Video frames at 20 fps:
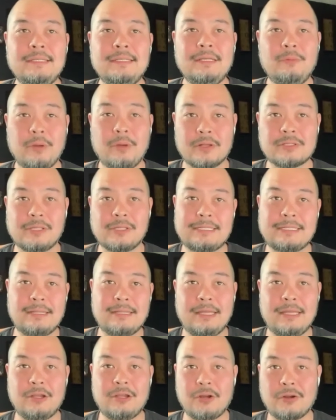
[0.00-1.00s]
We'd also like to
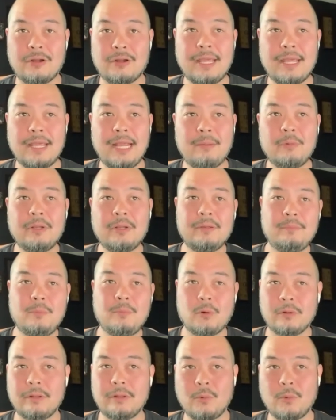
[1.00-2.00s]
thank Kerner Camera,
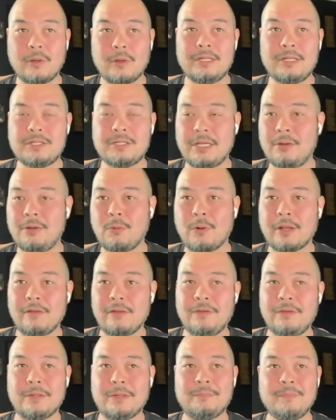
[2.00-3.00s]
Portland Mortgage, and Oregon
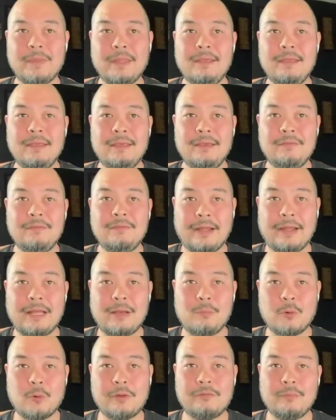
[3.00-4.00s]
Film. Find
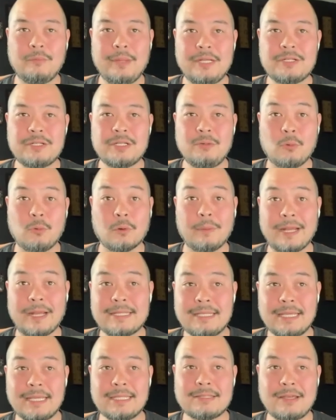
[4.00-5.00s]
out more information or buy
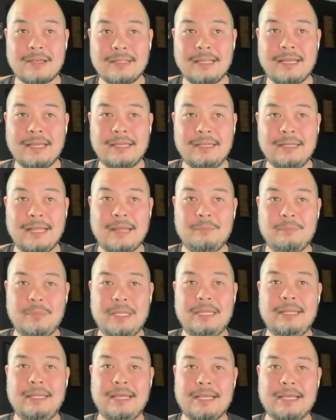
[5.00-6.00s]
tickets online at
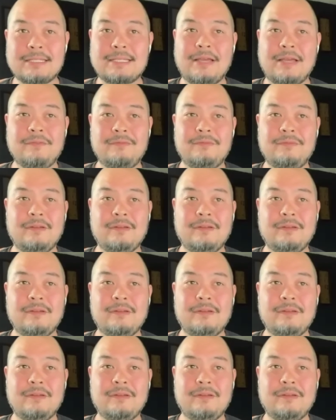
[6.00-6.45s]
pdxf.com.